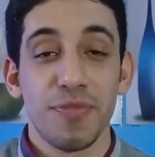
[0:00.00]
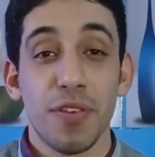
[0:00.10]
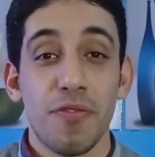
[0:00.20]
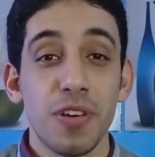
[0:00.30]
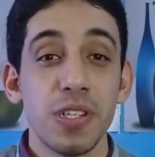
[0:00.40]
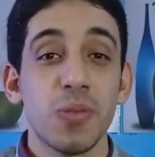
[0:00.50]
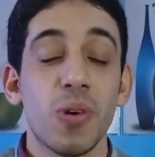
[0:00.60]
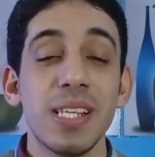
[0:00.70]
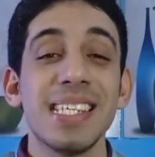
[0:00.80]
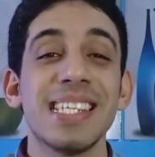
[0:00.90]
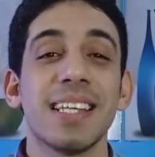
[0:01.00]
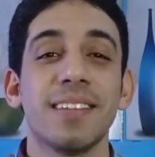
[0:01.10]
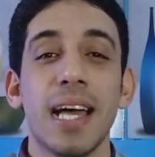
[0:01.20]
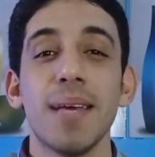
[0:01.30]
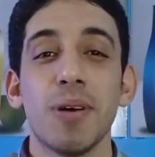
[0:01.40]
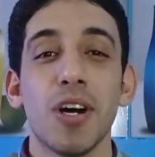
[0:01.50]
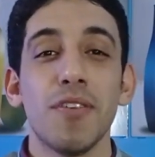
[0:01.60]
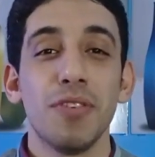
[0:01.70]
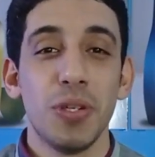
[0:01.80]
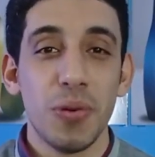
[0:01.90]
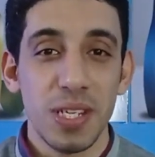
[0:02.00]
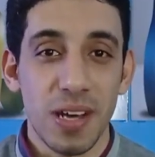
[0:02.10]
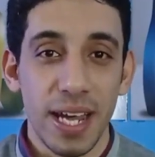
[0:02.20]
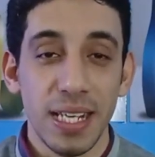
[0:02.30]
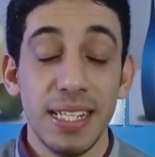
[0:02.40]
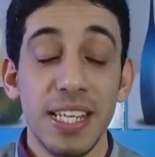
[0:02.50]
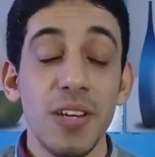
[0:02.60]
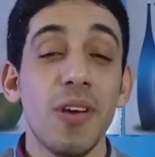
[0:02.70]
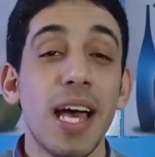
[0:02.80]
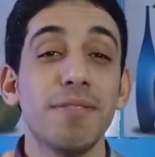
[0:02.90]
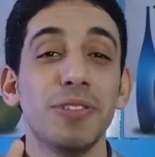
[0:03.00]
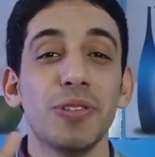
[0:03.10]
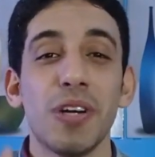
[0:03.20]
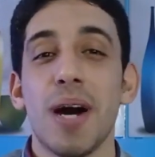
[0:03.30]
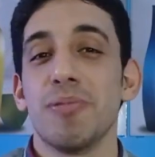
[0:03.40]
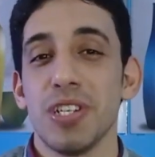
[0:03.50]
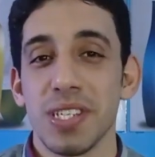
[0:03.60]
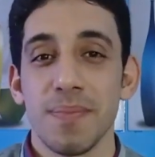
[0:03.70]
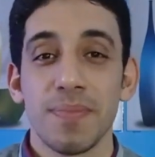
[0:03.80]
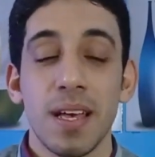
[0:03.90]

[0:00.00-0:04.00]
The first one is the type of your design, and here you have two options.